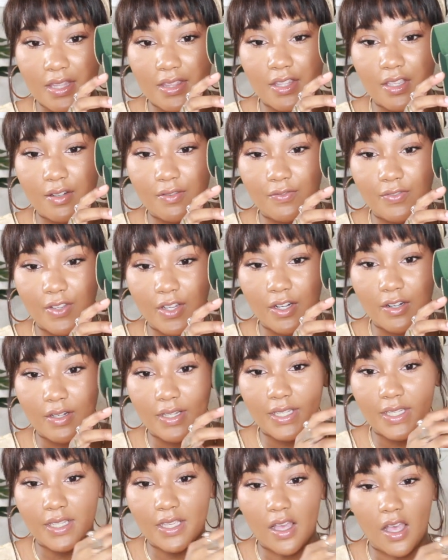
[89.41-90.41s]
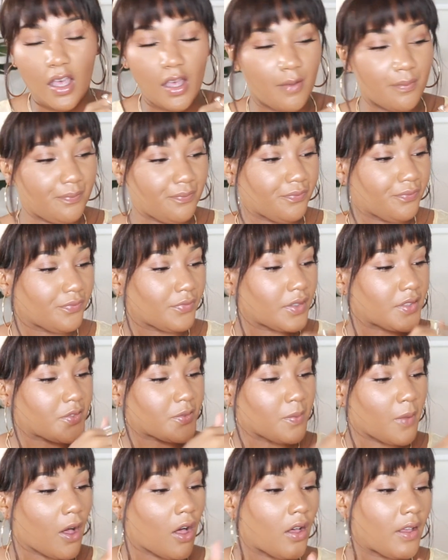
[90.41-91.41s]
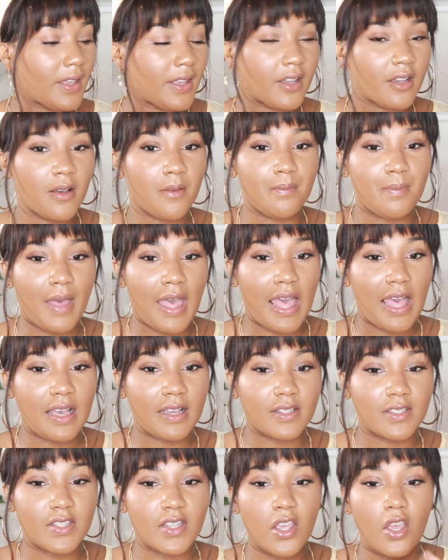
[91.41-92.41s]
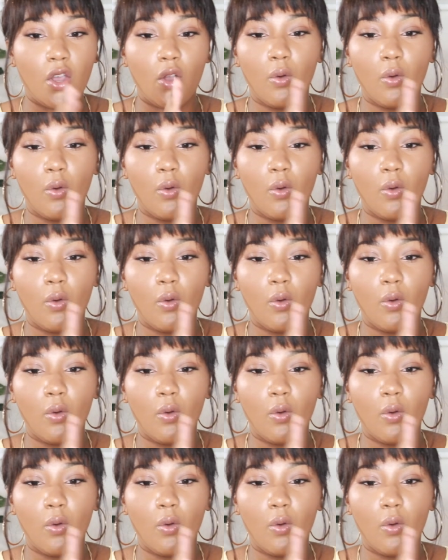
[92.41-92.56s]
They're very small and compact.